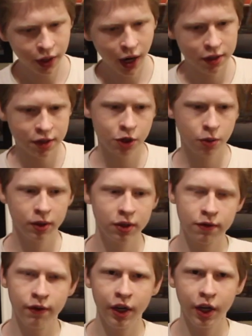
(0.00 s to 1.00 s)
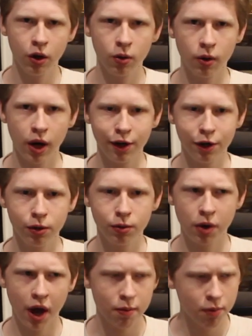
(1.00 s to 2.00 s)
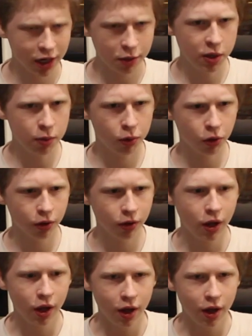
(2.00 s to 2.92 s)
you guys enjoyed this video. I know not many people